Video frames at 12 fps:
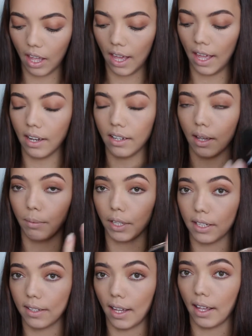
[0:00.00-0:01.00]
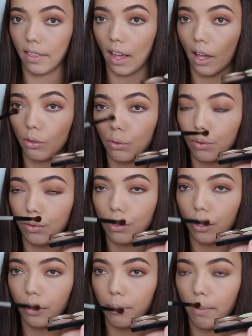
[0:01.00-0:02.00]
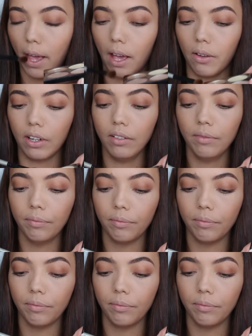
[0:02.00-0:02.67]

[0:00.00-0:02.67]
And I'm going to take that Cool Tone powder,